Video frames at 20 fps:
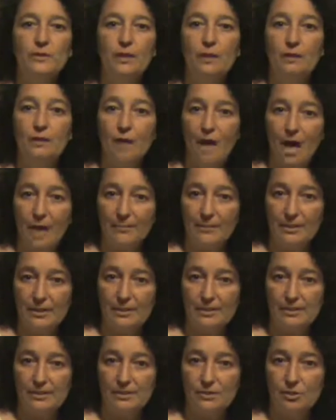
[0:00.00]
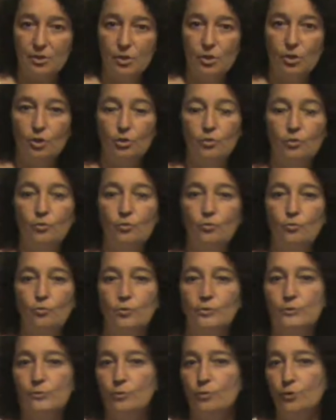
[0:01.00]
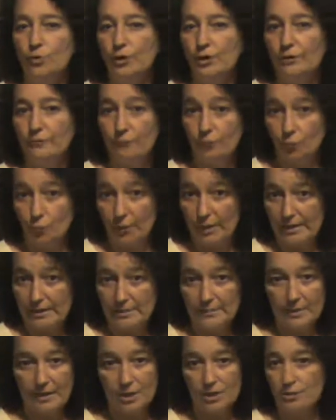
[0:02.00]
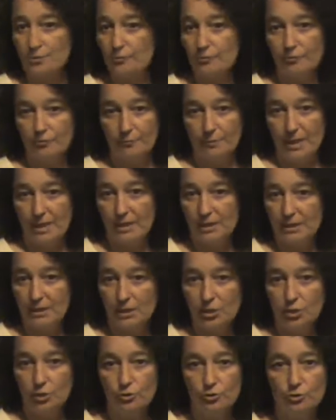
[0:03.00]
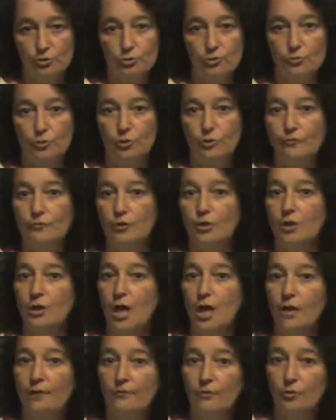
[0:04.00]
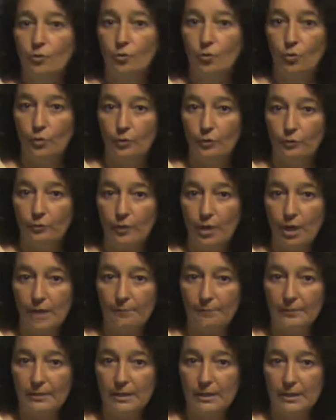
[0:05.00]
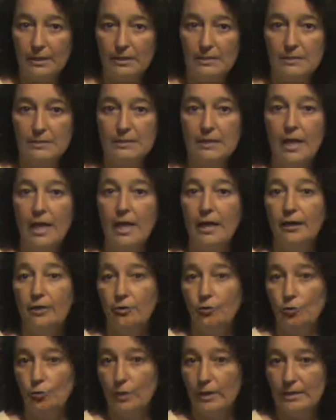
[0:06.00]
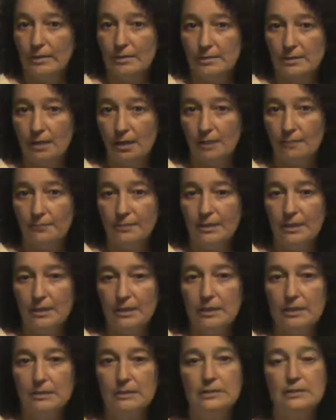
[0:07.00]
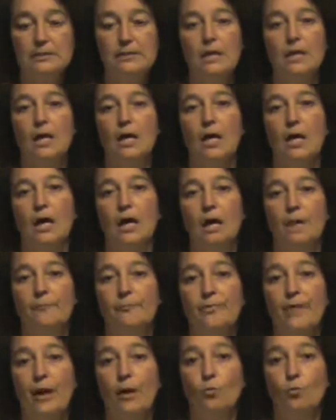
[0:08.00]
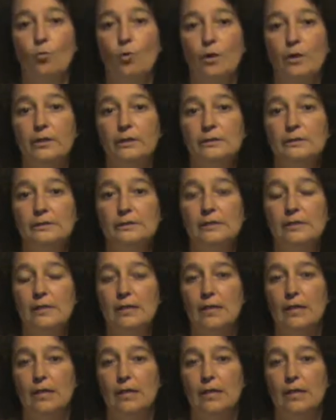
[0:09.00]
a lobbyist who was working for Waste Management for many years, who's worked for a lot of the oil companies and other waste companies, that was